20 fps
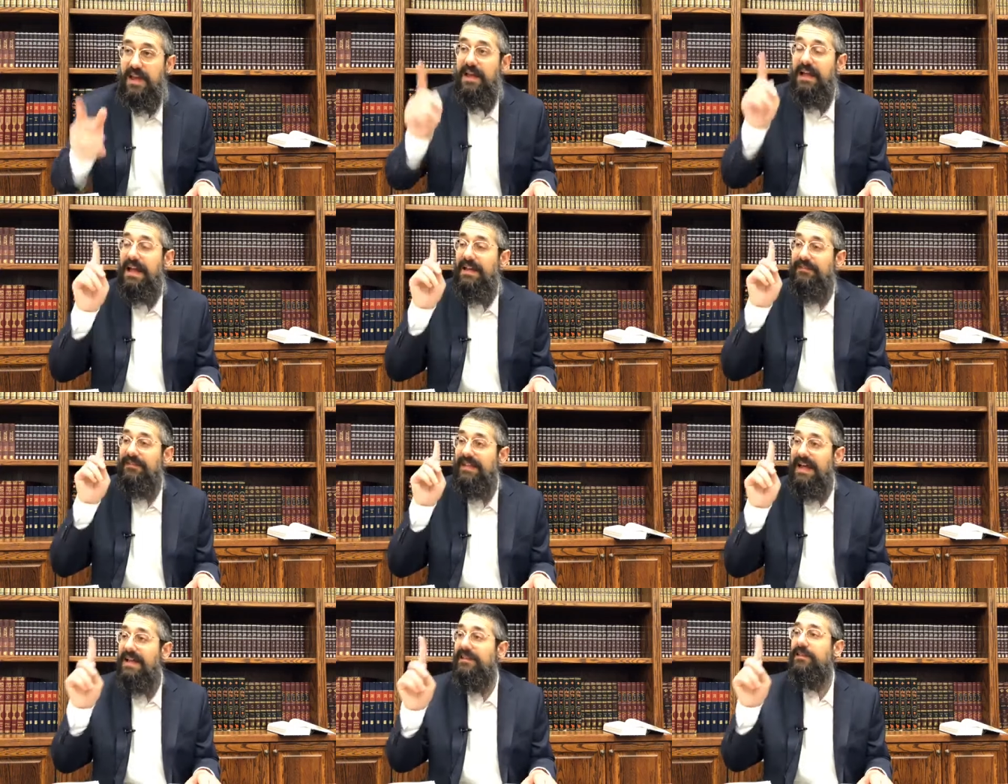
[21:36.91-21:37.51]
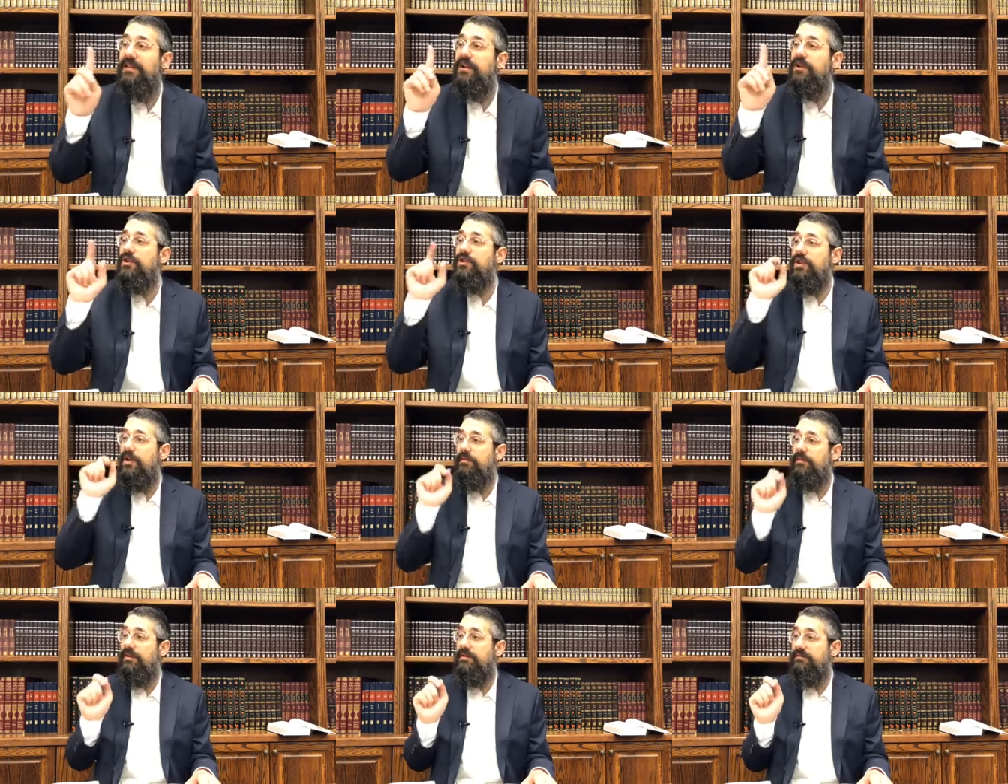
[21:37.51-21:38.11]
and not the
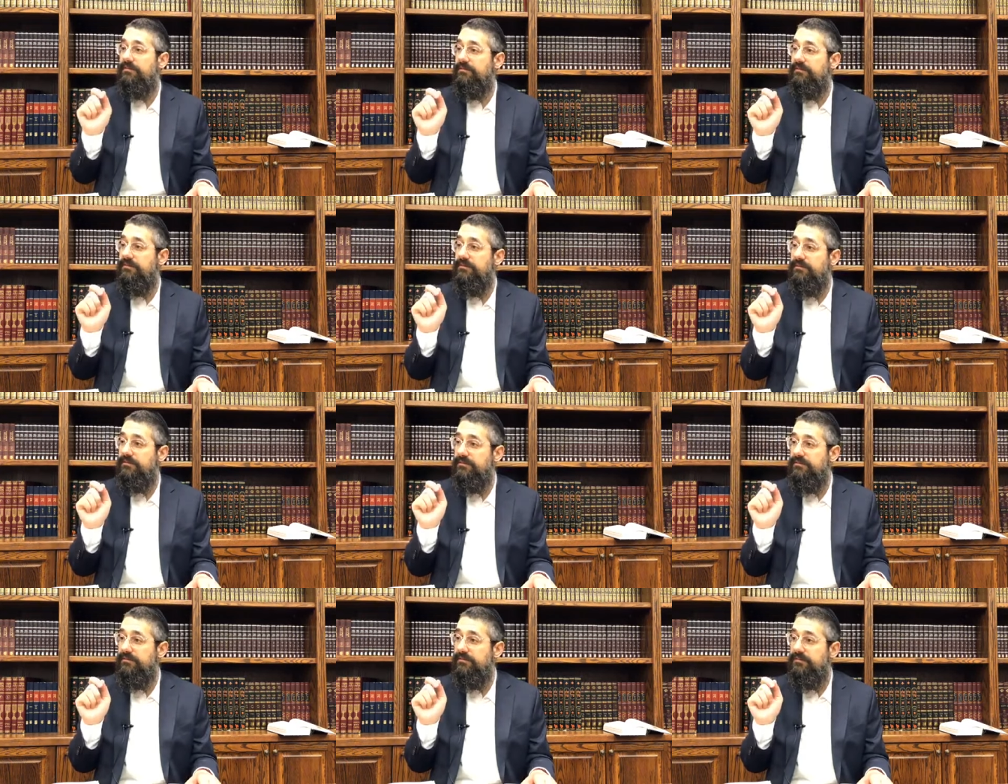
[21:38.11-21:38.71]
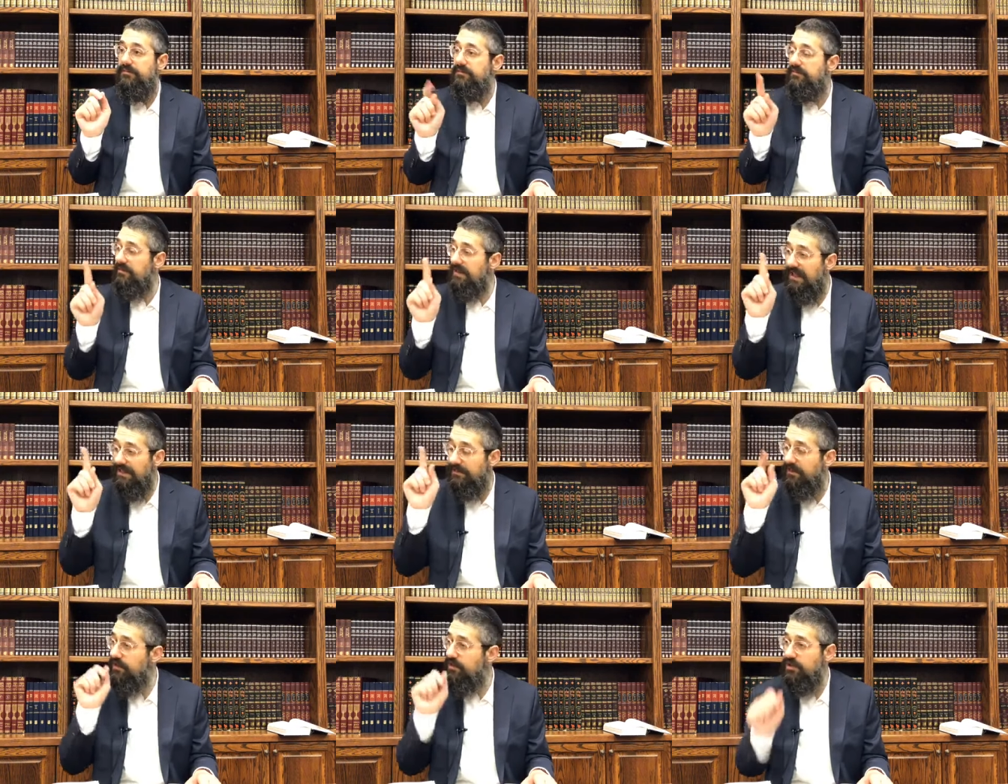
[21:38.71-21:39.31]
neshama
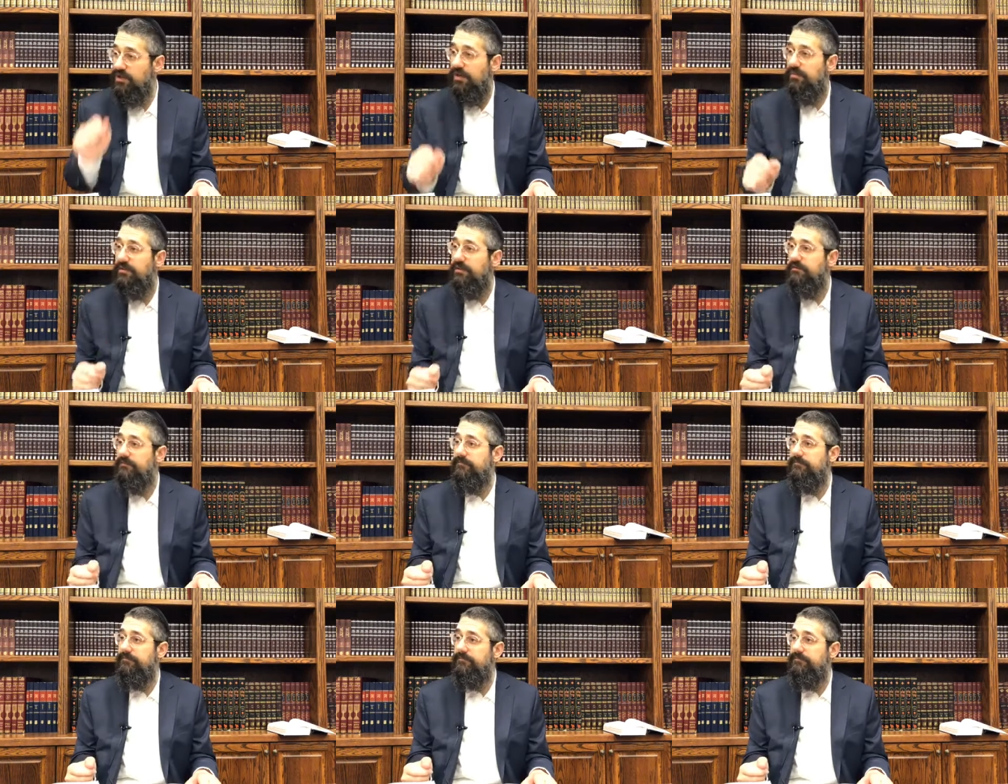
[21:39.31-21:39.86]
not the neshama.